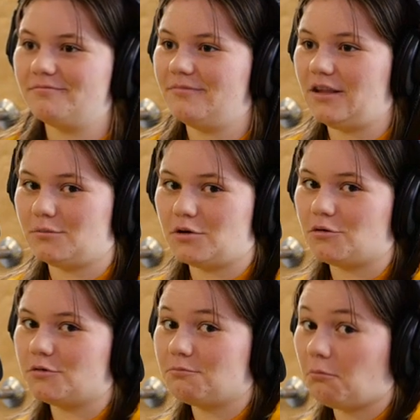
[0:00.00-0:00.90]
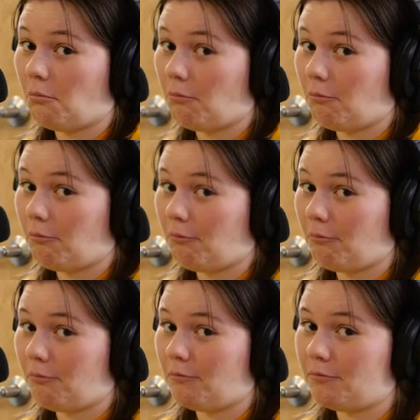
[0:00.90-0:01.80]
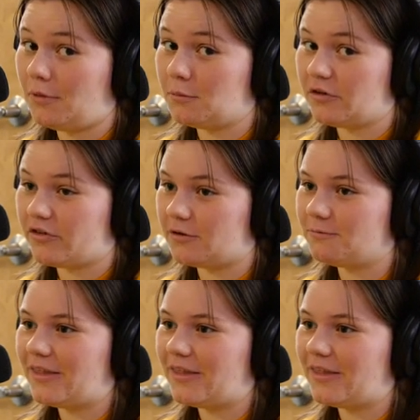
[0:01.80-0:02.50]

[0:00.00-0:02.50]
that'd be cool. Yeah, be my friend.